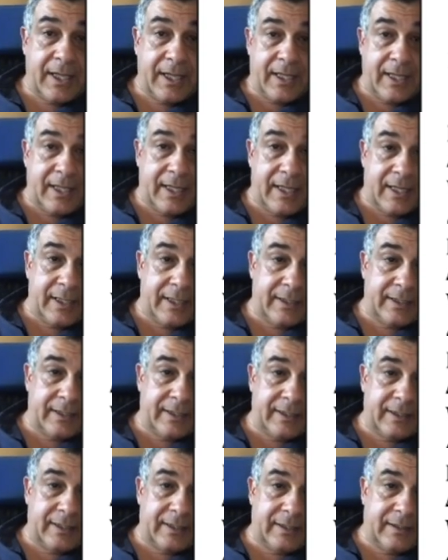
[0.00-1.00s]
And
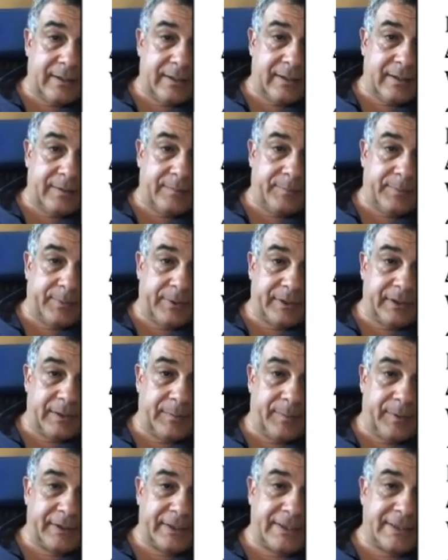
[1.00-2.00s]
the important
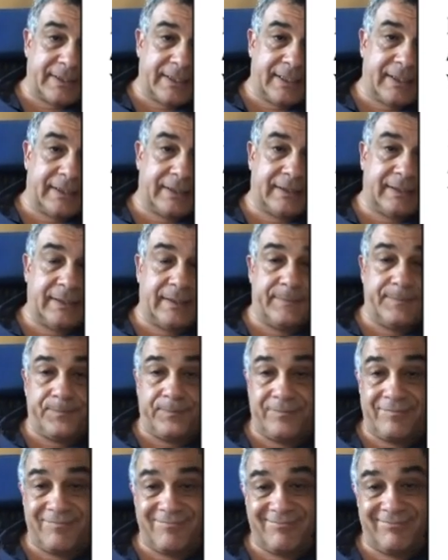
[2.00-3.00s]
point is that
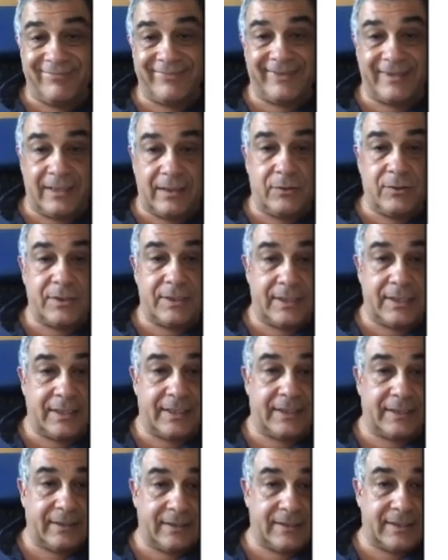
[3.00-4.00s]
you see
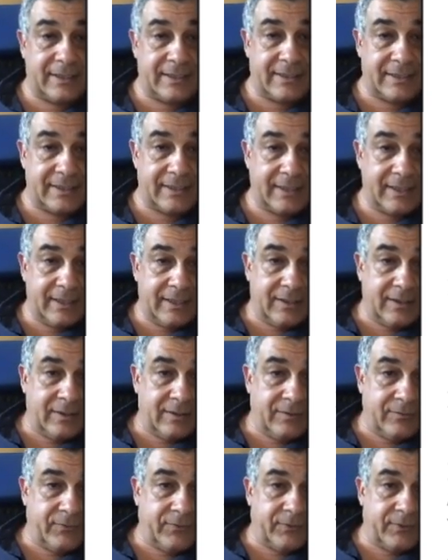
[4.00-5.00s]
that since
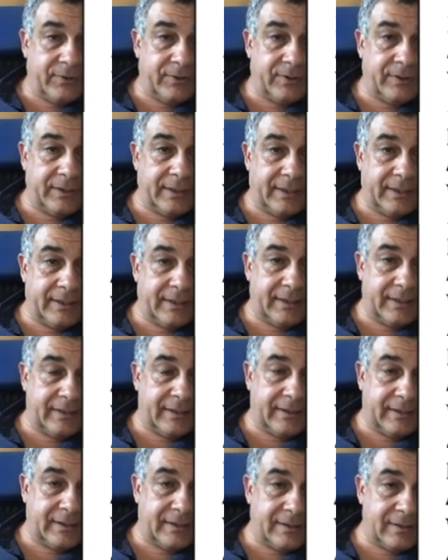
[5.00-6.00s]
for
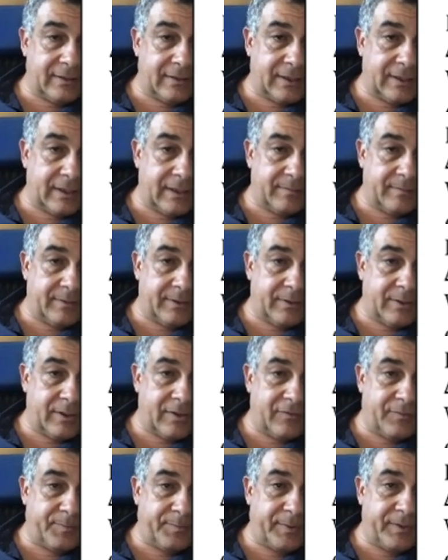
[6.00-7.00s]
an isotherm you
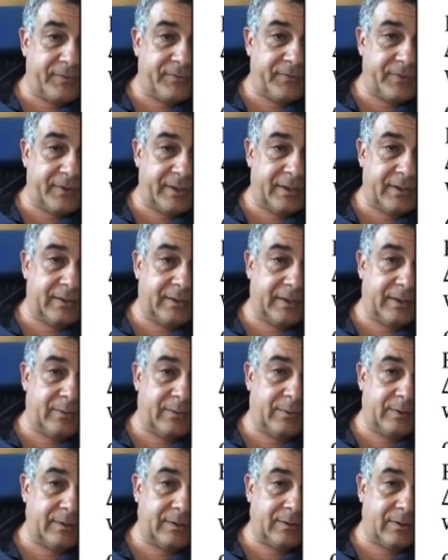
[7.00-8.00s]
have PV
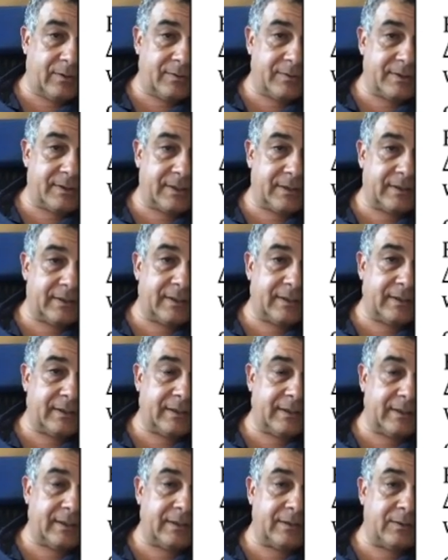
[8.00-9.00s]
equal constant,
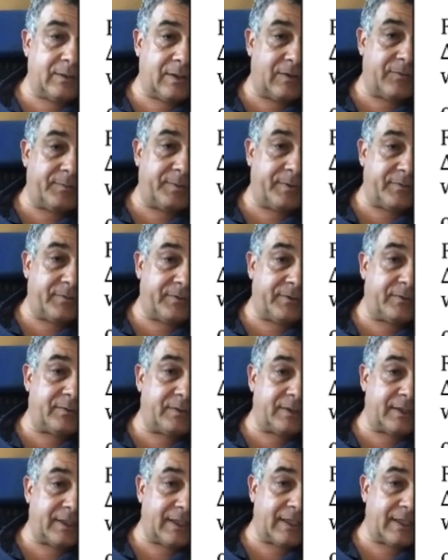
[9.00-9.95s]
here you have PV to the